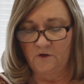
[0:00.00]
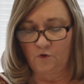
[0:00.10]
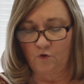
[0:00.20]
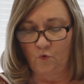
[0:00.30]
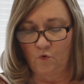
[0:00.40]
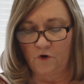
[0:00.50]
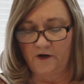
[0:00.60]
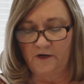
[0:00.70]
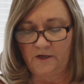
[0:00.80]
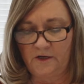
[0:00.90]

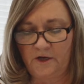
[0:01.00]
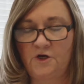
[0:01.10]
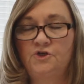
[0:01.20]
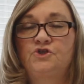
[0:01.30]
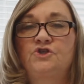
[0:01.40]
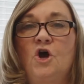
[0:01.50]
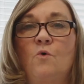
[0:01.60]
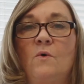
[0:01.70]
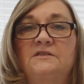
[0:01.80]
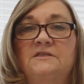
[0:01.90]
Lord,
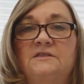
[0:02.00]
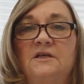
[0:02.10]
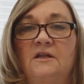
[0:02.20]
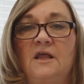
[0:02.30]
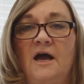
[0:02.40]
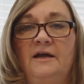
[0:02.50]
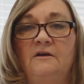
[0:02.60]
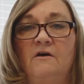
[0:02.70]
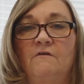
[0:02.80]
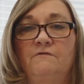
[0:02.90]
show us the light
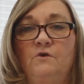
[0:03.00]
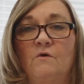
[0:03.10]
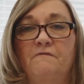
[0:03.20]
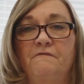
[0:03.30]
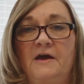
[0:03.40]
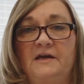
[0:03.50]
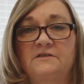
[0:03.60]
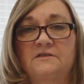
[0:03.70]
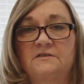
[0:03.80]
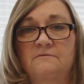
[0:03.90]
of your
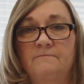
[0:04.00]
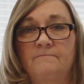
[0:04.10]
face.